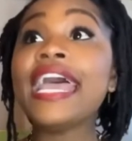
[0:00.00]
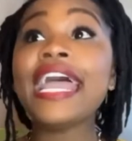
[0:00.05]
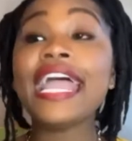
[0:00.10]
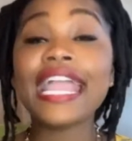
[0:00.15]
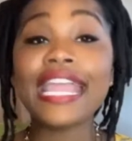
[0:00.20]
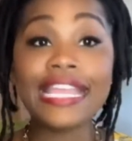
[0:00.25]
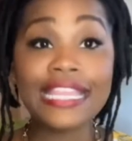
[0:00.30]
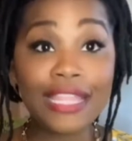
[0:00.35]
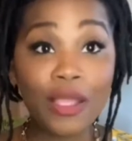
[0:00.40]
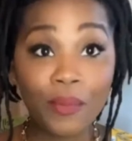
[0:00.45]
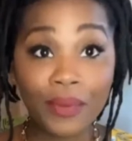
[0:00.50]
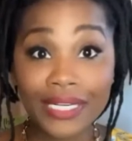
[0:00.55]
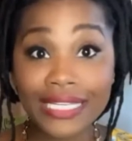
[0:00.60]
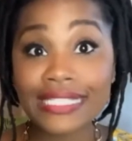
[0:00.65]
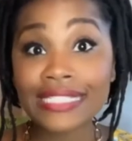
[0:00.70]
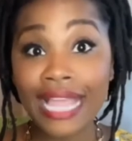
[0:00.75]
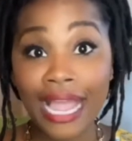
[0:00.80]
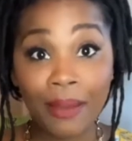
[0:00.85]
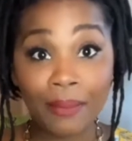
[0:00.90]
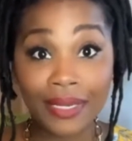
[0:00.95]
and then when it's
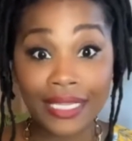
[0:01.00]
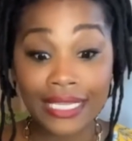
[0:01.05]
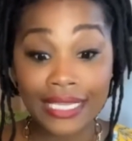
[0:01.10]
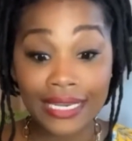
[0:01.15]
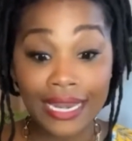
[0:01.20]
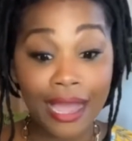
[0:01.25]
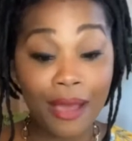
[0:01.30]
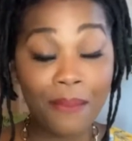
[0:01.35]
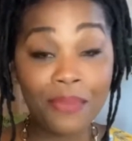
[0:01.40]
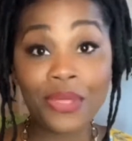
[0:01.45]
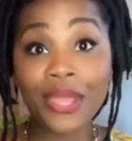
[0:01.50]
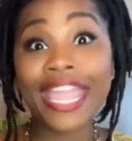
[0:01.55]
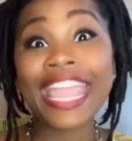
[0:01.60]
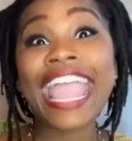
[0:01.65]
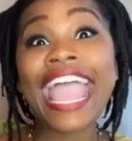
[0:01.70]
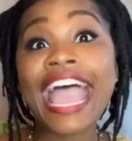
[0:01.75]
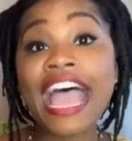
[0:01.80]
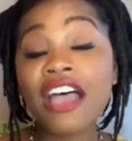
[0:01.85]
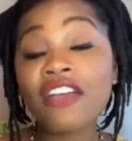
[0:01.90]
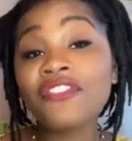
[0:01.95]
time to get up, they
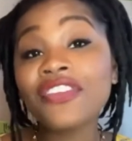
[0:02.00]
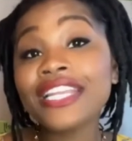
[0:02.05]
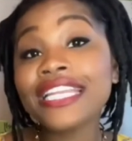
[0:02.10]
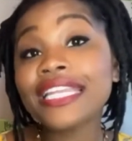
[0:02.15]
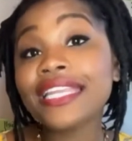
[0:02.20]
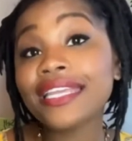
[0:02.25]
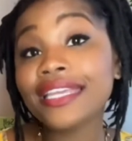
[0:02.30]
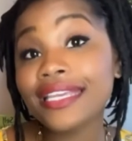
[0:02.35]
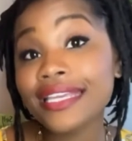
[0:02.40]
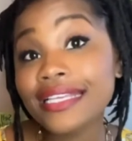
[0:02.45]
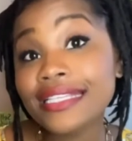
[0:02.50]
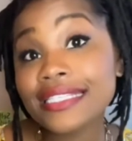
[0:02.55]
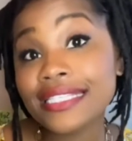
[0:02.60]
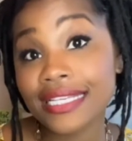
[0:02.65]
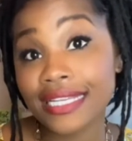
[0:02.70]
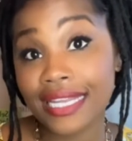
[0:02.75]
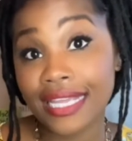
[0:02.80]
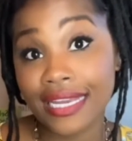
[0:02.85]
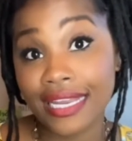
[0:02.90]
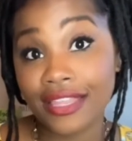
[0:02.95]
haven't eaten
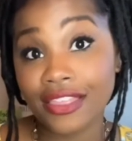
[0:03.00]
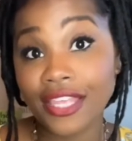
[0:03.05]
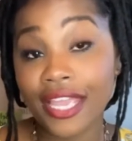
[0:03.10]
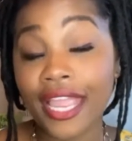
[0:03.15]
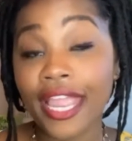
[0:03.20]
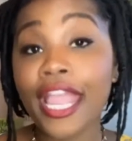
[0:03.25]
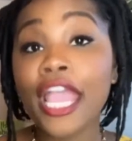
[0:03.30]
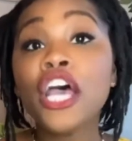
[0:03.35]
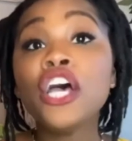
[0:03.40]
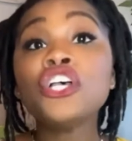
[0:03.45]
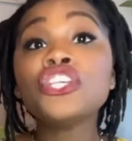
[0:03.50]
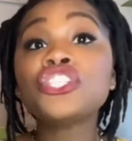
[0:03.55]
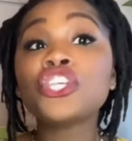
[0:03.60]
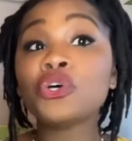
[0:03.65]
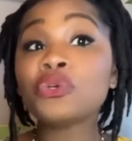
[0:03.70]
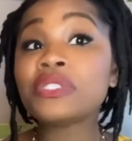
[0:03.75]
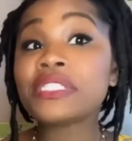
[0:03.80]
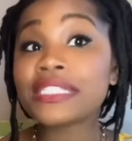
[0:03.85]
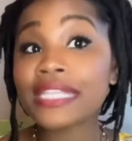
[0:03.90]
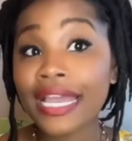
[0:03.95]
anything.
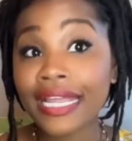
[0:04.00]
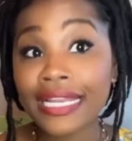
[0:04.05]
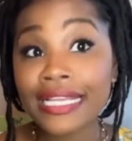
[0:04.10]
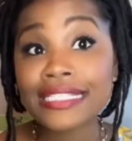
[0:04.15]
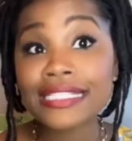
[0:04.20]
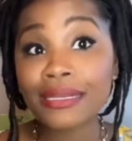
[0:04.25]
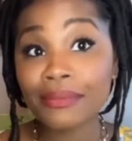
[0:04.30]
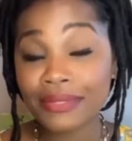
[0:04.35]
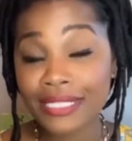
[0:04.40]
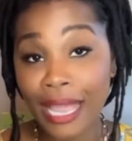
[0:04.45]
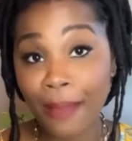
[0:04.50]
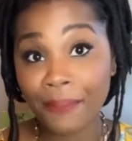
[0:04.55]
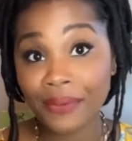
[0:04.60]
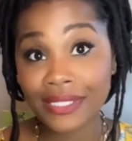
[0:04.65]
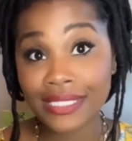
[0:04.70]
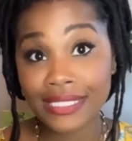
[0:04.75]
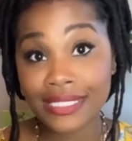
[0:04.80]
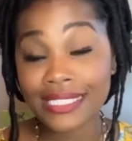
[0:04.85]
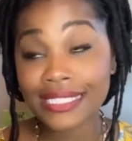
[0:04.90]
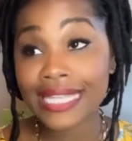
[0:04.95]
So setting some type
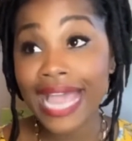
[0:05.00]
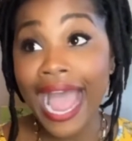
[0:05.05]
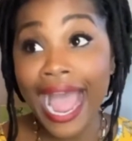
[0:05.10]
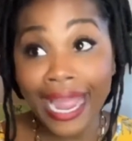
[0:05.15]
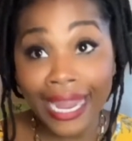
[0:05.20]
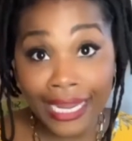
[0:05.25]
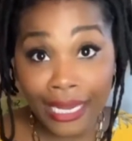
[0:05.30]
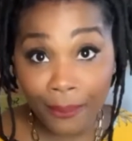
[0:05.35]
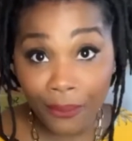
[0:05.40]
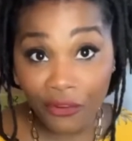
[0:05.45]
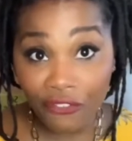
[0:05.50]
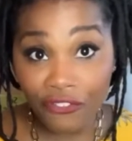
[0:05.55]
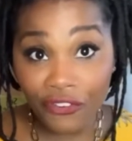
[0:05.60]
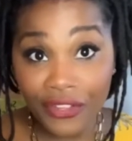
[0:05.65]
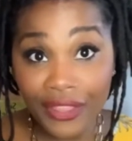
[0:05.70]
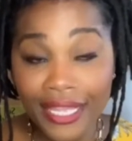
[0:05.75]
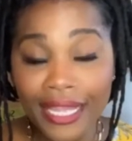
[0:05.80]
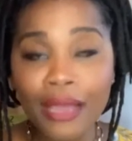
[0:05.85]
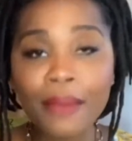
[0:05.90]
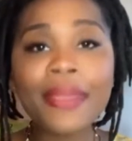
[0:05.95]
of timer for
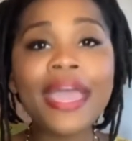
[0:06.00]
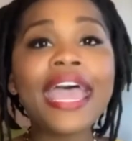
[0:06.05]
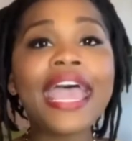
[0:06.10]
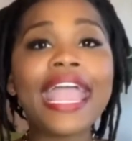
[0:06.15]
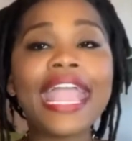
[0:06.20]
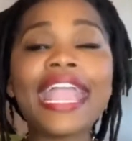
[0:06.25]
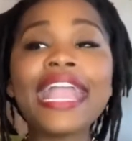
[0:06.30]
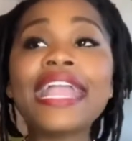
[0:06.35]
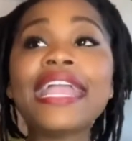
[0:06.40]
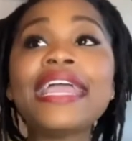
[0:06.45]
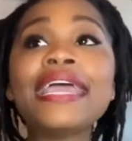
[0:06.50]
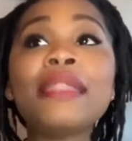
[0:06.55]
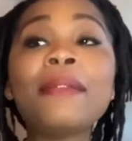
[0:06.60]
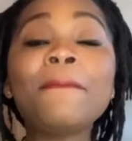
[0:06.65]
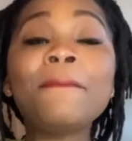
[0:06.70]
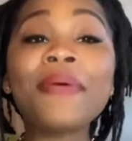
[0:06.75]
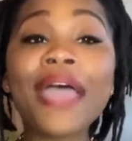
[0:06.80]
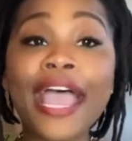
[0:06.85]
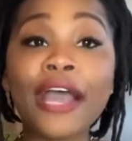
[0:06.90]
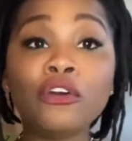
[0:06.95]
them and
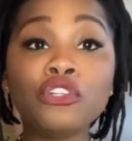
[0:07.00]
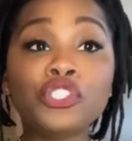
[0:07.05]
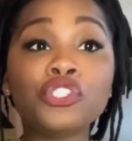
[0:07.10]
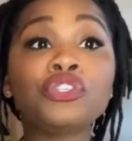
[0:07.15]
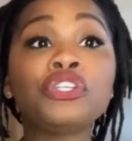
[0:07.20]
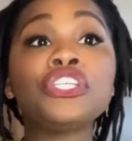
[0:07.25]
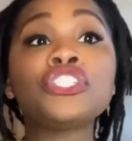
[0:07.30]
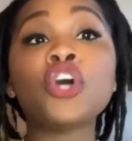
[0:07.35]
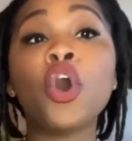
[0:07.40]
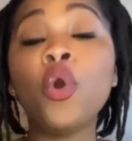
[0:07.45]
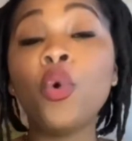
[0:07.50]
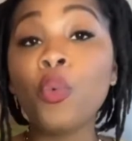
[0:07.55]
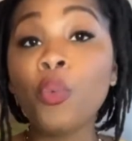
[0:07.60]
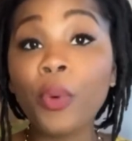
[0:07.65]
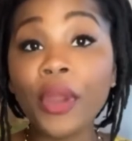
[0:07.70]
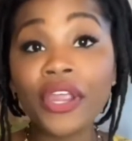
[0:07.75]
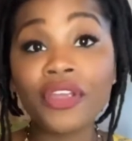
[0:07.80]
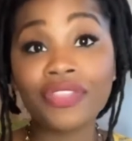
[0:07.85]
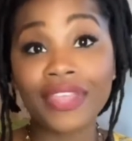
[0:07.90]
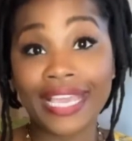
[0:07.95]
boundaries on
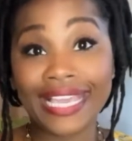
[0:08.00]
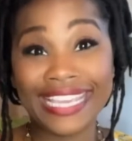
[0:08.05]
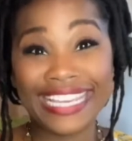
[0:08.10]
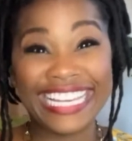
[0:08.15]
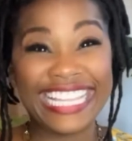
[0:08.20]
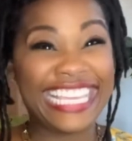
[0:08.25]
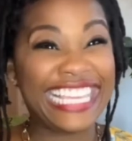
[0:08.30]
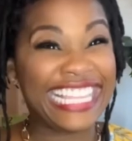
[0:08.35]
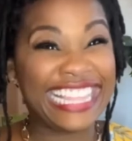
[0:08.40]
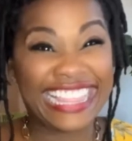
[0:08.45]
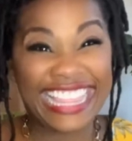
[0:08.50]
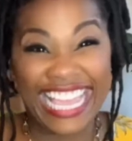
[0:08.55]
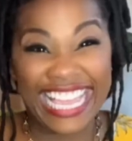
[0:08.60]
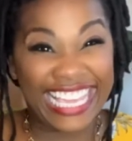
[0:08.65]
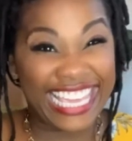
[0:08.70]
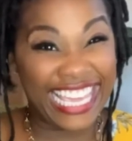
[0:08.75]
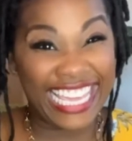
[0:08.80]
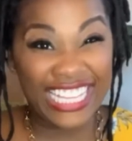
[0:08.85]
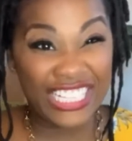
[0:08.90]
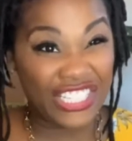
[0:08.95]
where they can eat. They
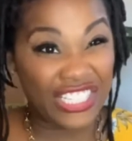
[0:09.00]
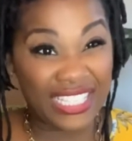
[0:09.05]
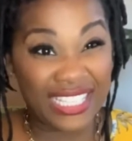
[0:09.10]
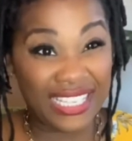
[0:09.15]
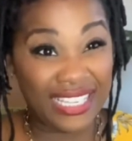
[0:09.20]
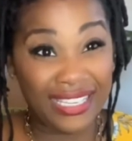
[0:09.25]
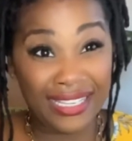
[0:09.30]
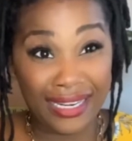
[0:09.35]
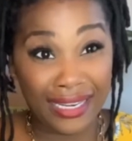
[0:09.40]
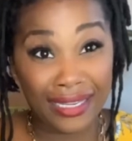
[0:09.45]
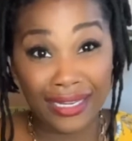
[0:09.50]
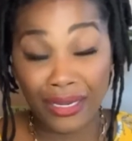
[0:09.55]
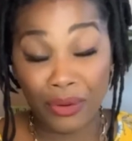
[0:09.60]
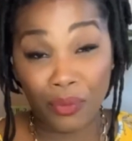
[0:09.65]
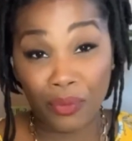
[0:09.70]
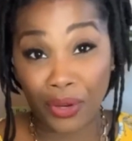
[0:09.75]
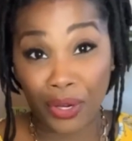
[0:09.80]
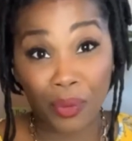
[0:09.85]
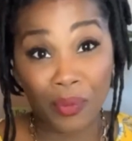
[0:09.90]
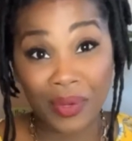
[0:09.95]
can't just eat
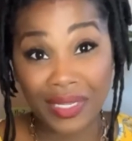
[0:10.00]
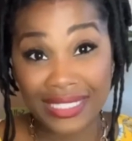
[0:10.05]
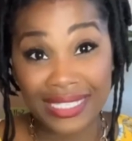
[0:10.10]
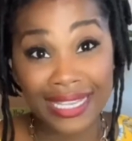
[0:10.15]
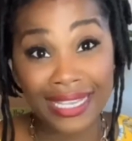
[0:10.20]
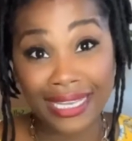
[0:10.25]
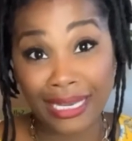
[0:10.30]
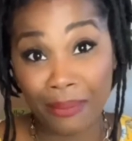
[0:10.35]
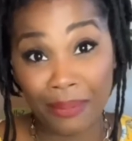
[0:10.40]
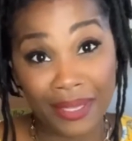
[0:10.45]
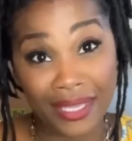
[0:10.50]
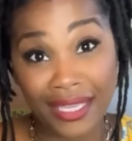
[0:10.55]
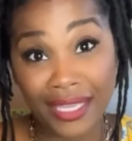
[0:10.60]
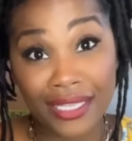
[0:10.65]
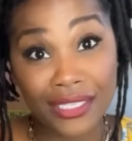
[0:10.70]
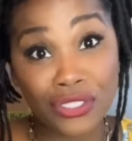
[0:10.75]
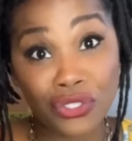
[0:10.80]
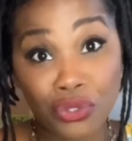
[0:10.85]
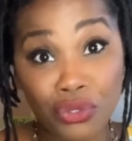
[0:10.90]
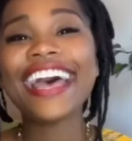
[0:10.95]
anywhere once they get to big
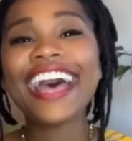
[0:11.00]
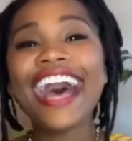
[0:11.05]
kid school.